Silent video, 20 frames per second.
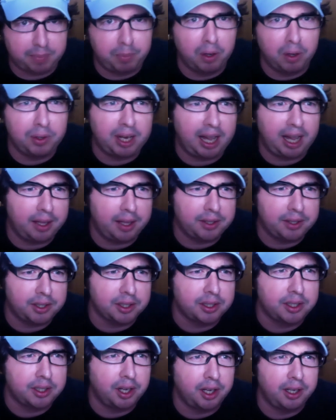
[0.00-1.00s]
Bo Dallas
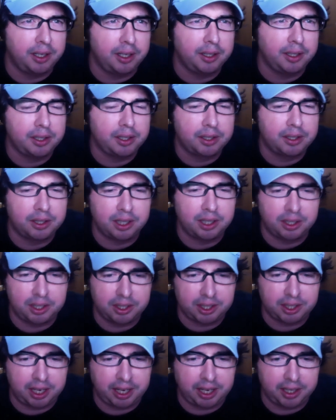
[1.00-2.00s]
has done since
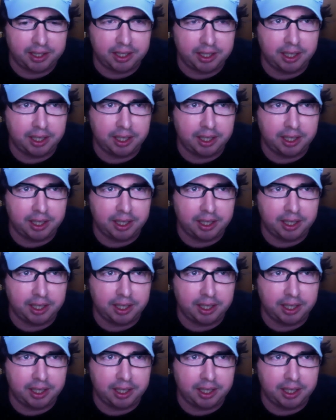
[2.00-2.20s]
his NXT